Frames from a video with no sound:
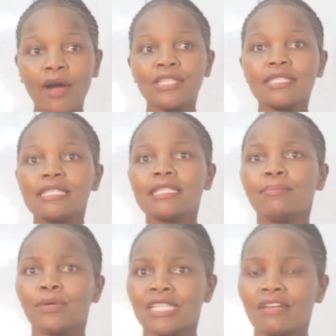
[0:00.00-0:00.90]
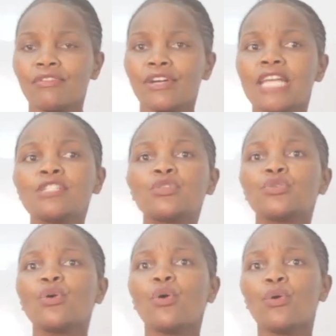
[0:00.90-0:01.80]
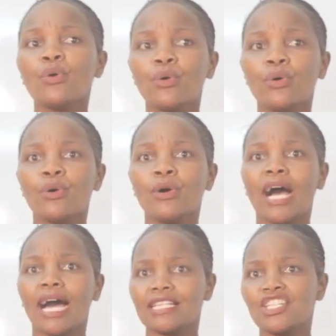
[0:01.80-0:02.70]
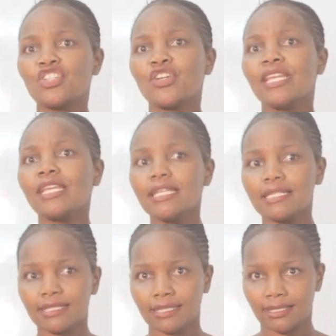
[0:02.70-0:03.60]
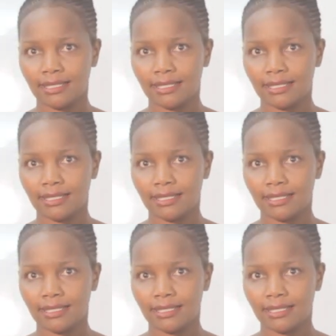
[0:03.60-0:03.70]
is this important for us to know as trainees?